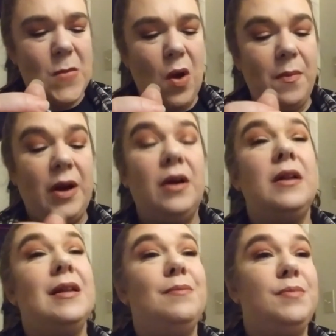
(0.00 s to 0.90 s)
Butter
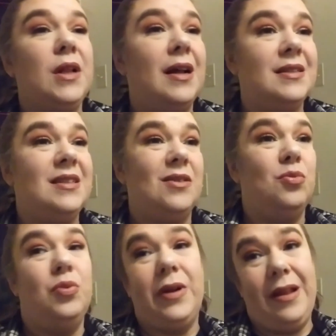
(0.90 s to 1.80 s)
lip glosses are
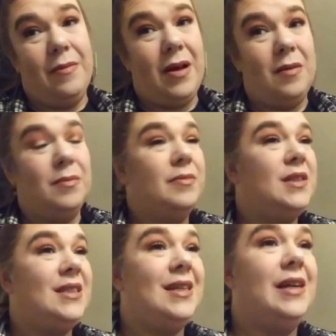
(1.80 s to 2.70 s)
really bomb.
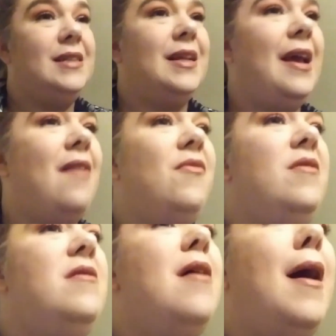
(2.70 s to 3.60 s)
Seriously, I've
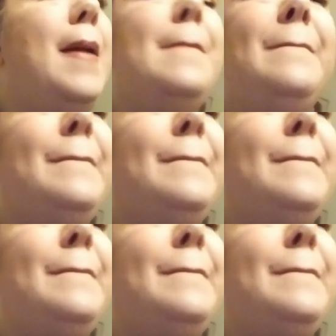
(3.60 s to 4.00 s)
not